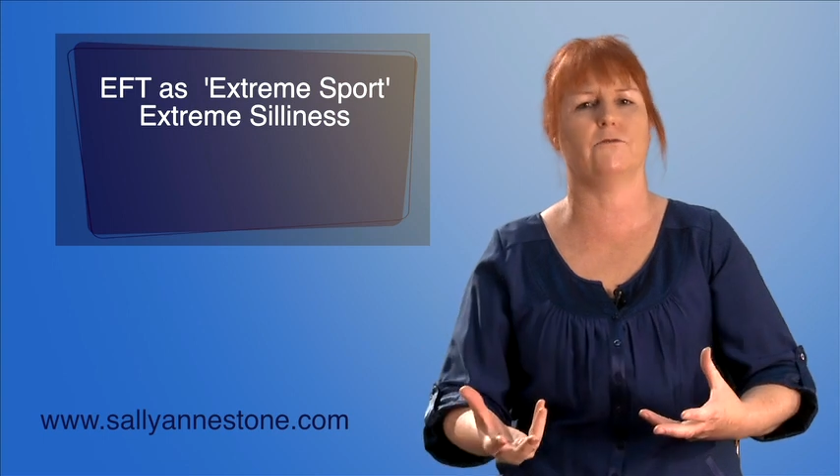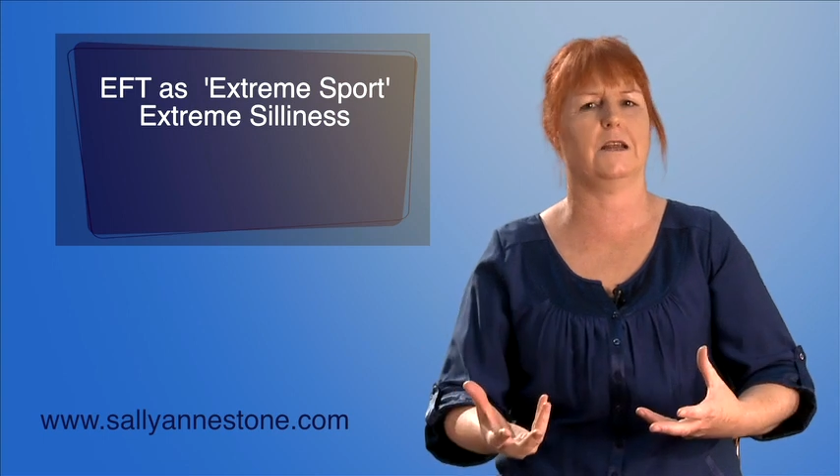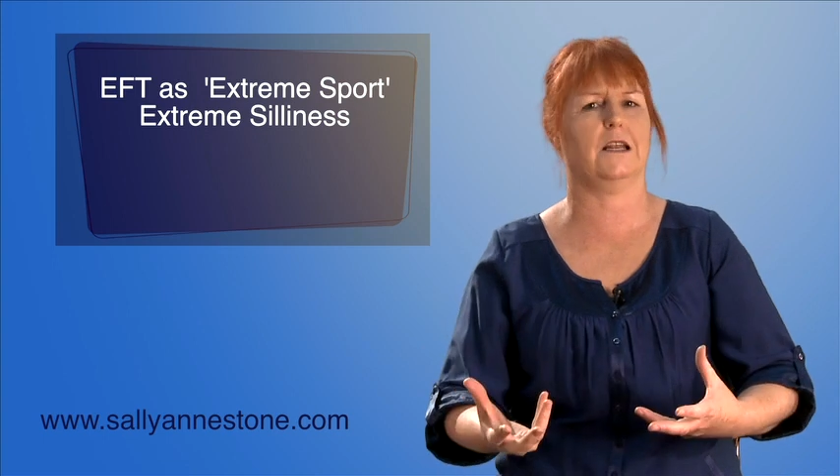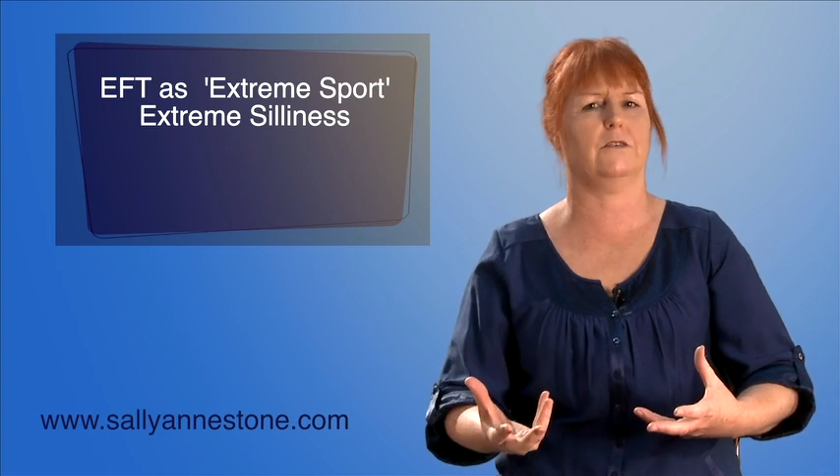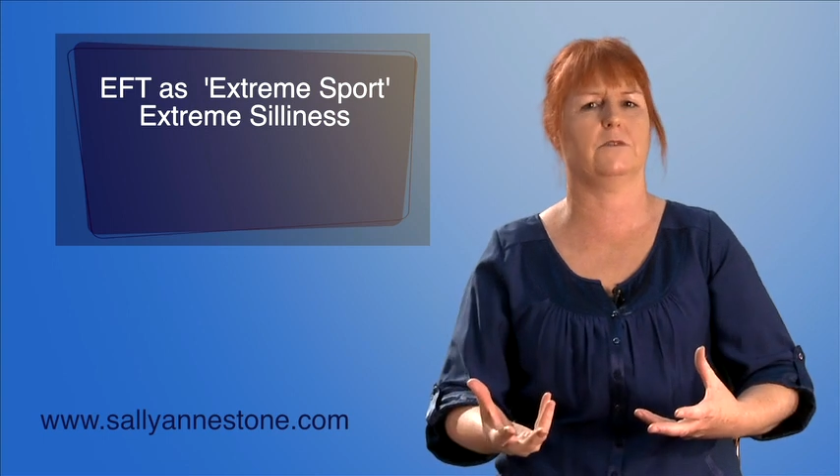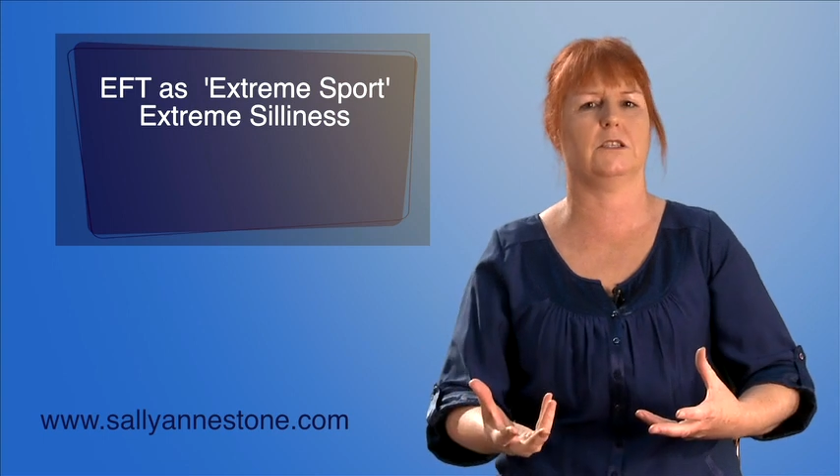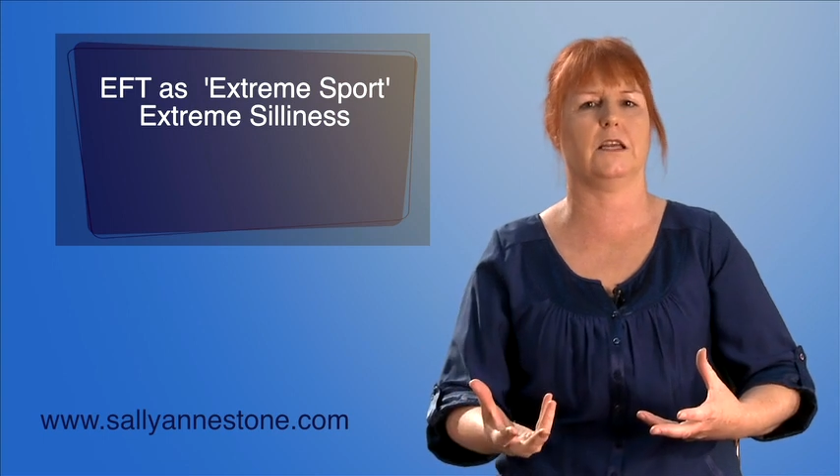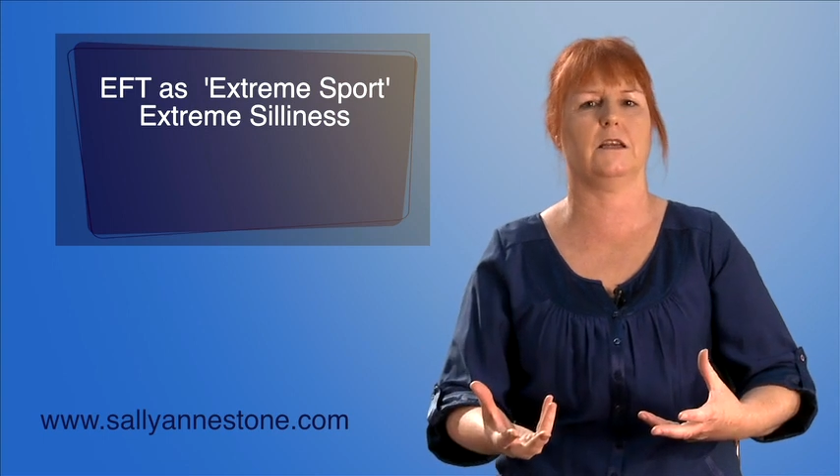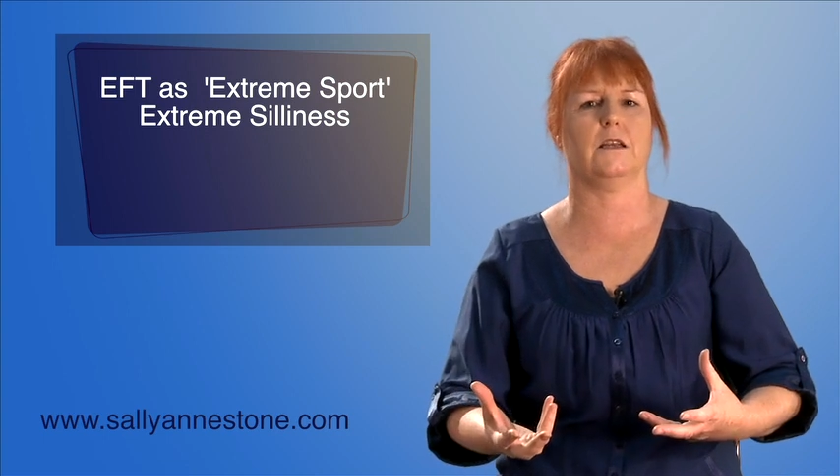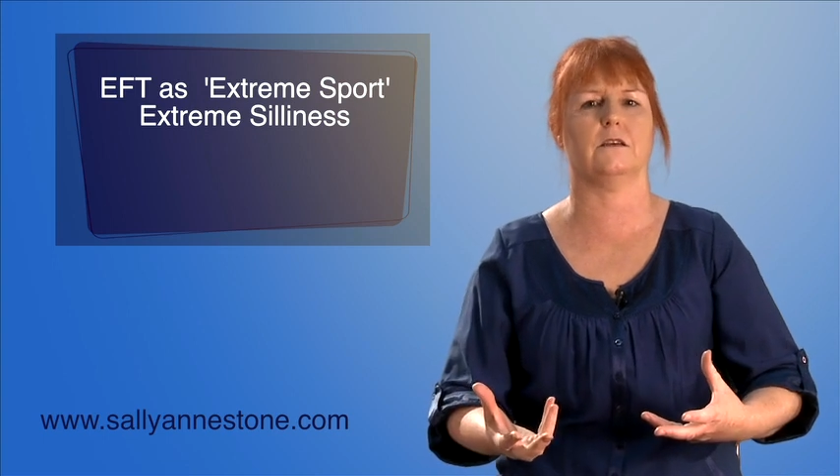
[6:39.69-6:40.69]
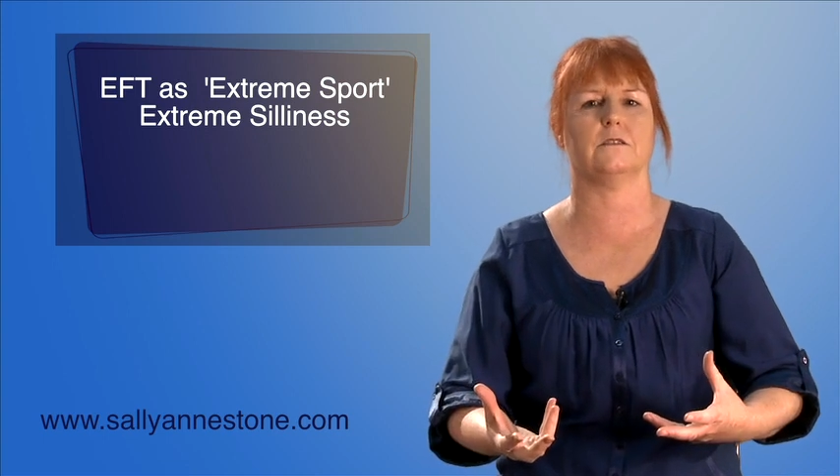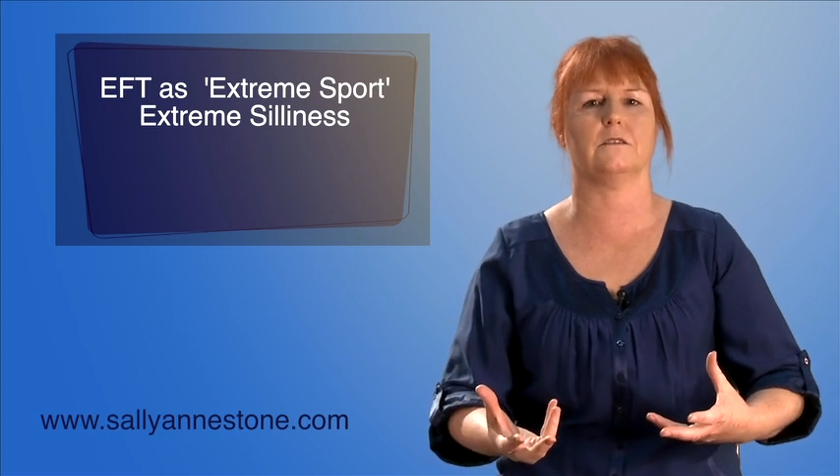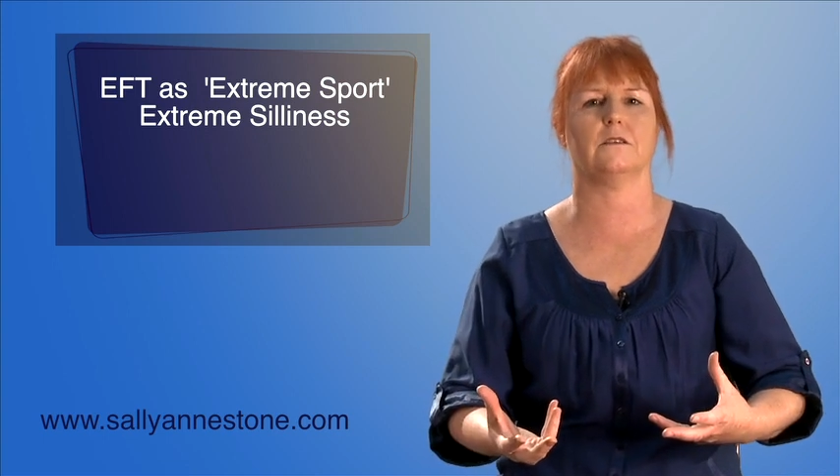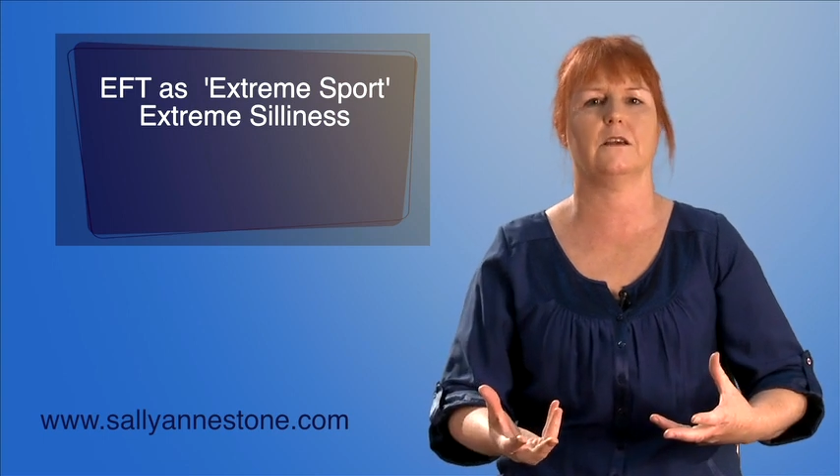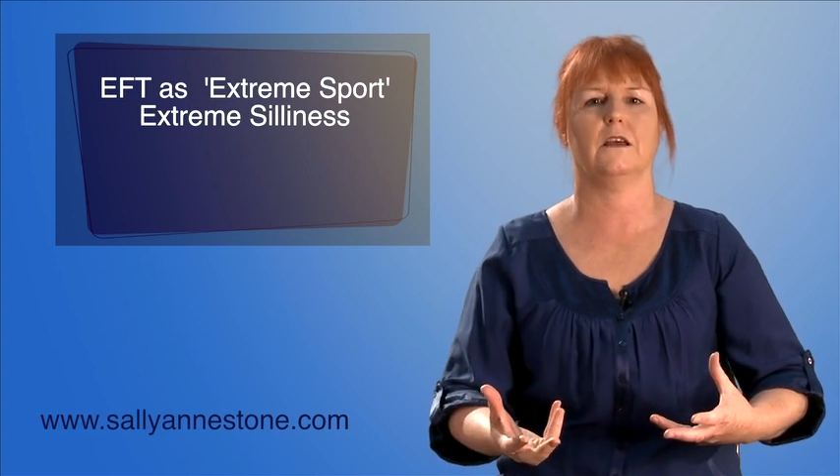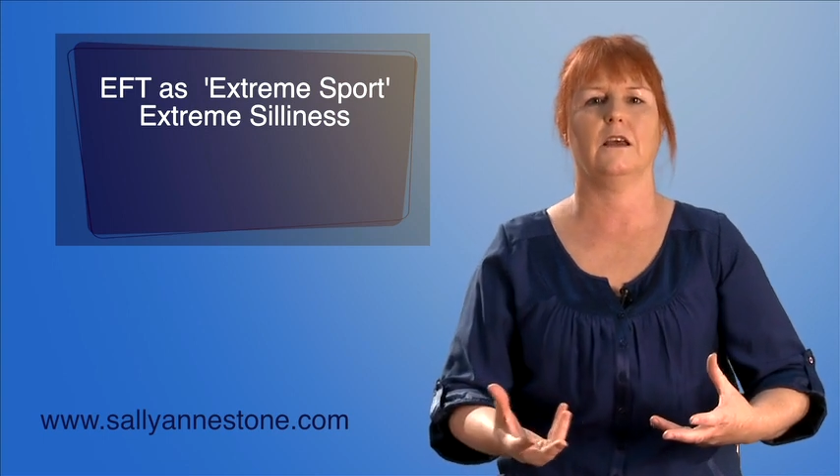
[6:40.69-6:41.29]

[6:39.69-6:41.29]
really ridiculous.